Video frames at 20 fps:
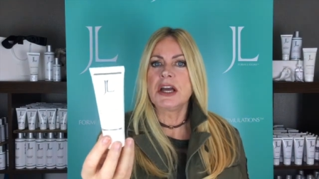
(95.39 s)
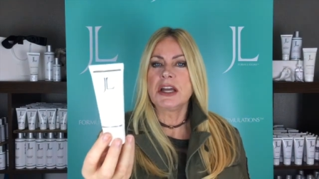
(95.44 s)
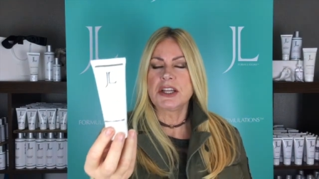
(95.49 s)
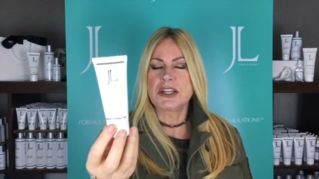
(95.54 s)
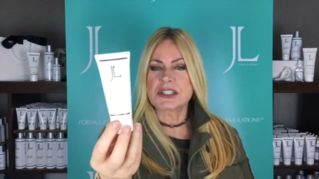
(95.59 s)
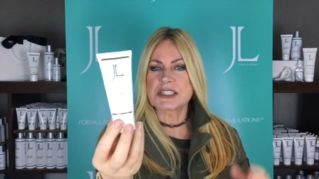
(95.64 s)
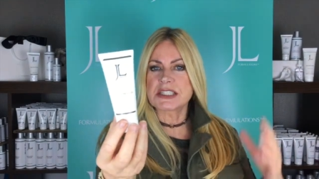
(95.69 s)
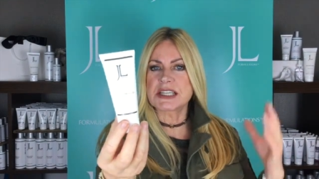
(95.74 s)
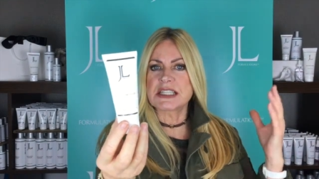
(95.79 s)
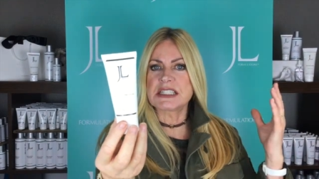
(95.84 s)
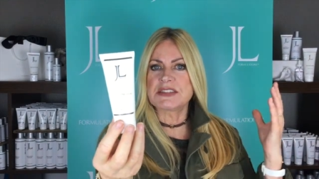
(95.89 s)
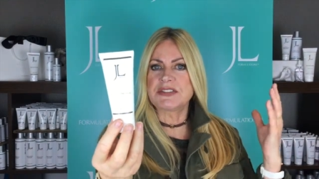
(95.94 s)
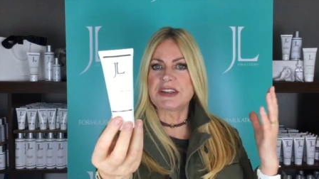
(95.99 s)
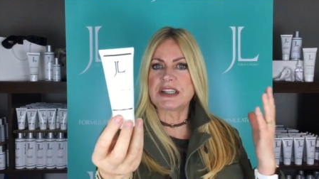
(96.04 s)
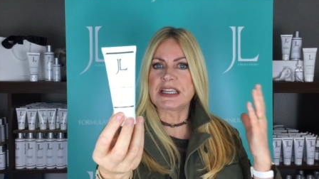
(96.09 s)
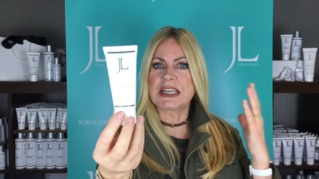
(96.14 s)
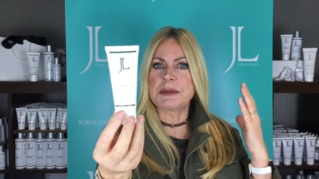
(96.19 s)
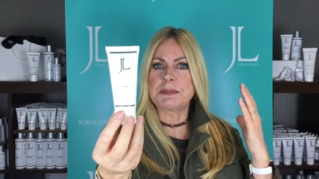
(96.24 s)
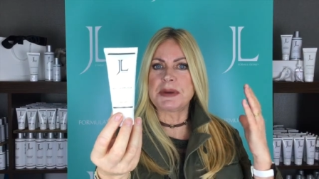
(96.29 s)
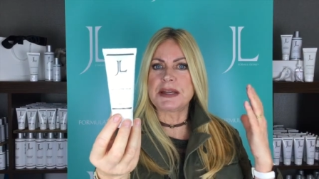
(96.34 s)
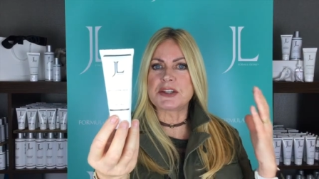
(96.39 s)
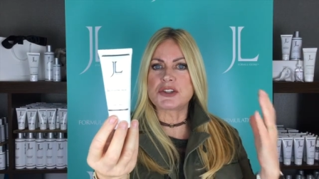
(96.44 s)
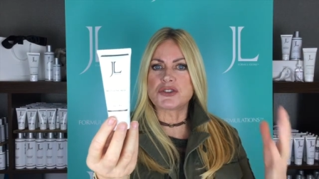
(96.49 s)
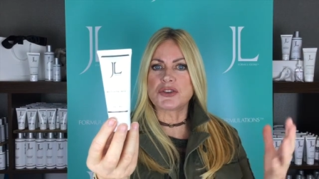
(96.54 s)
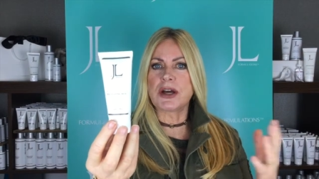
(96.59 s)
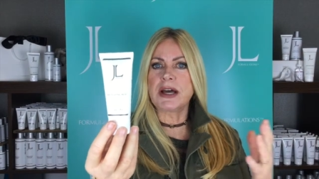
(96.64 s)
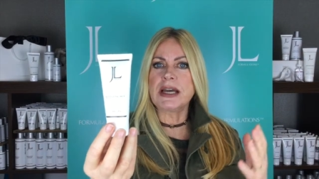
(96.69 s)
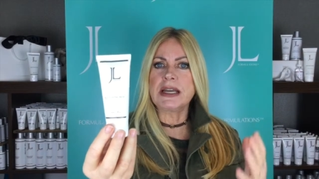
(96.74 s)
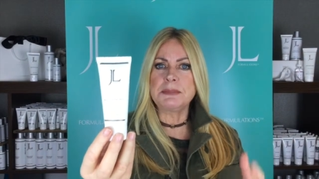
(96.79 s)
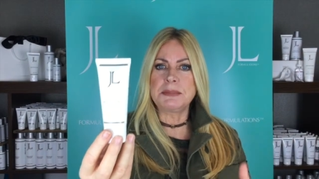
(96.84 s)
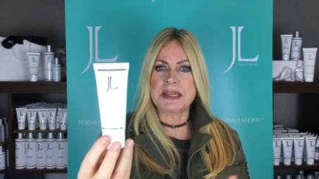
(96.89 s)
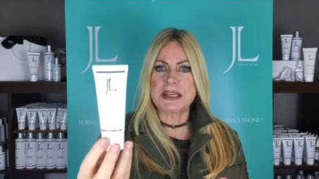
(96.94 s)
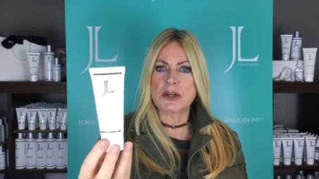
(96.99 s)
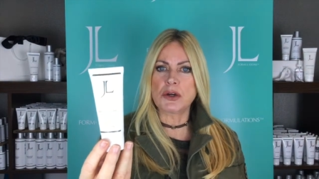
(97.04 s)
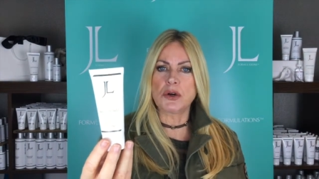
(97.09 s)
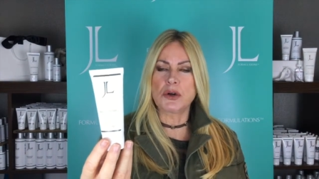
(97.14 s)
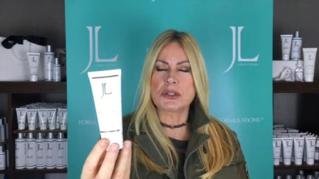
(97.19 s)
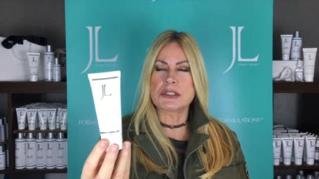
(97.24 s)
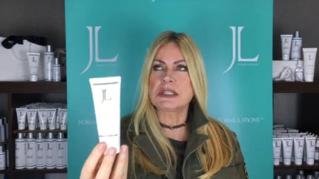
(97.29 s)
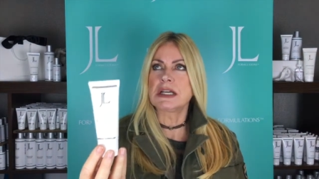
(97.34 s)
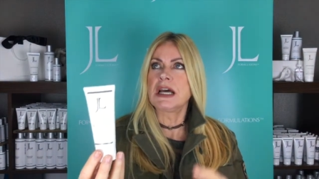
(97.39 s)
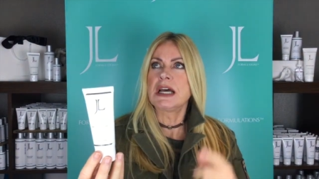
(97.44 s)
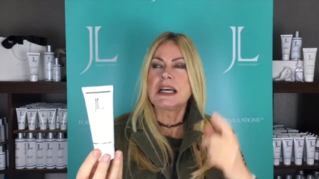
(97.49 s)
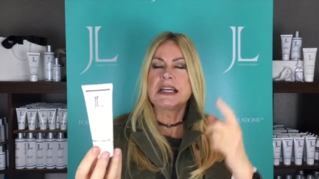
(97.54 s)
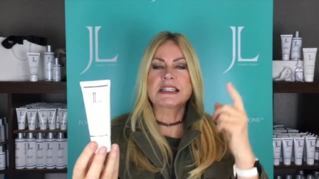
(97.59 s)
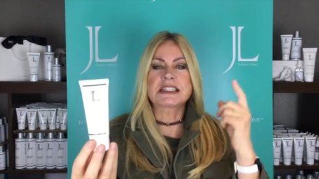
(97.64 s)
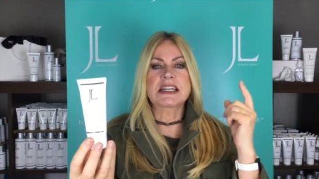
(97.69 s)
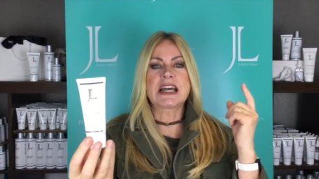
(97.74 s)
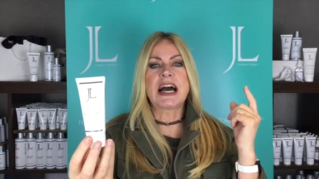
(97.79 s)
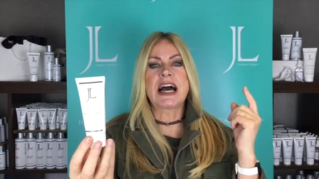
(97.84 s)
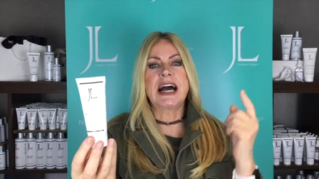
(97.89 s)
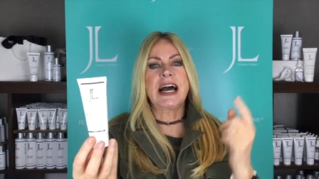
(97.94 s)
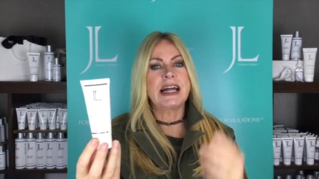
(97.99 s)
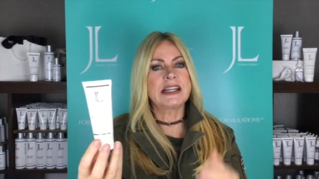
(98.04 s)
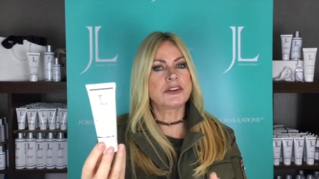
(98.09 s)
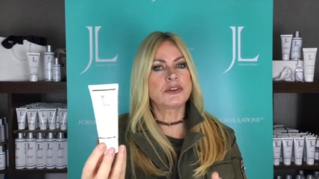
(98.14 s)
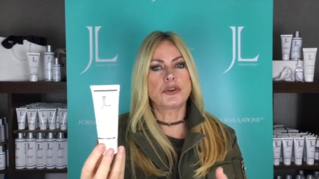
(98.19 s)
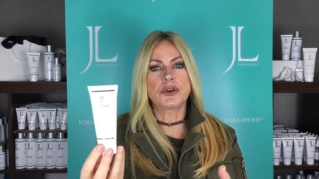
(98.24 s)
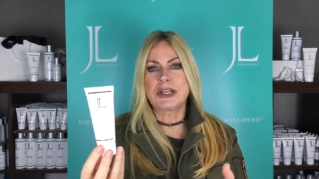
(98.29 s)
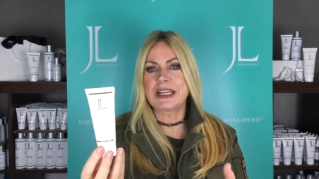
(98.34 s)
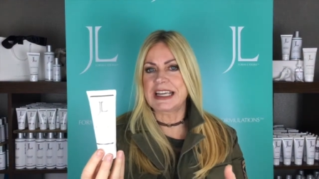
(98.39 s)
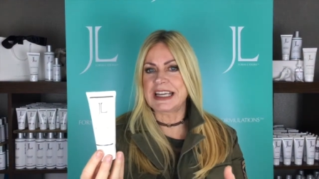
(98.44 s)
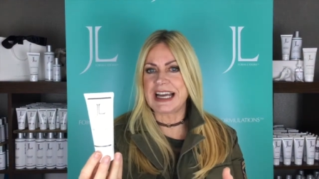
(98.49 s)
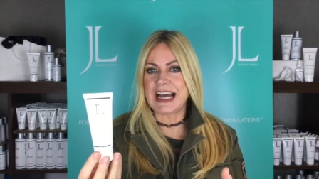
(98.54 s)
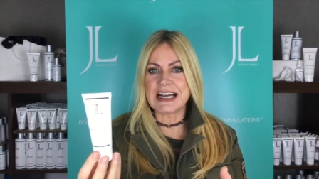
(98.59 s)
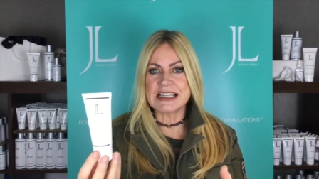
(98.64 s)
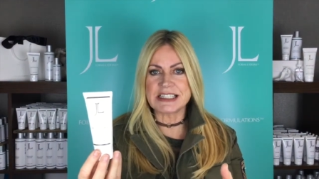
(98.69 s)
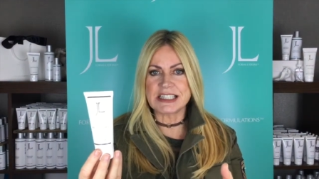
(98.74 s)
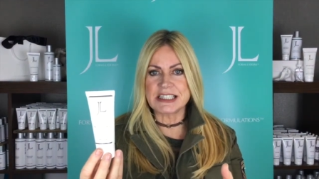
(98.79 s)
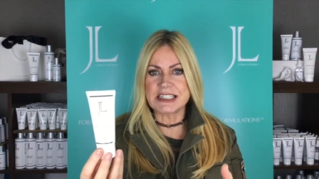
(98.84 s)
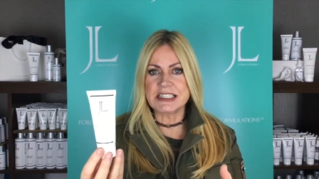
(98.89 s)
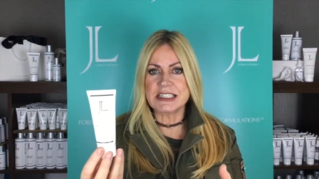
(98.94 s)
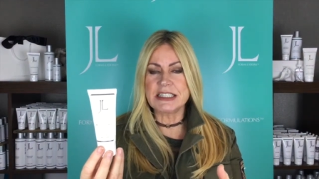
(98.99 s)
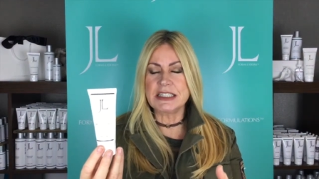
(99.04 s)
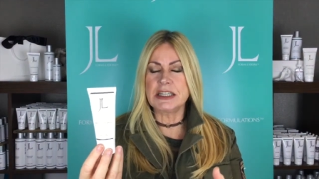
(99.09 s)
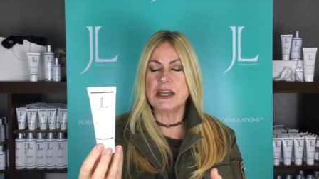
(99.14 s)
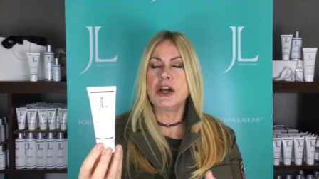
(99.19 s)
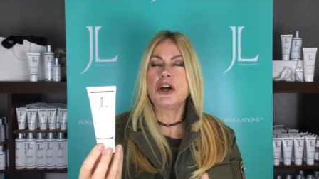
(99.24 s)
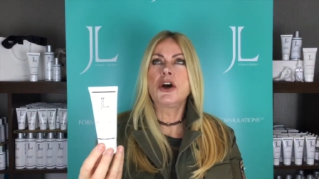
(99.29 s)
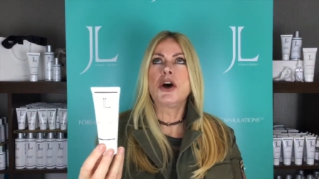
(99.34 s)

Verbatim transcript: your skin's feeling a bit dry because it's got hyaluronic acid in it.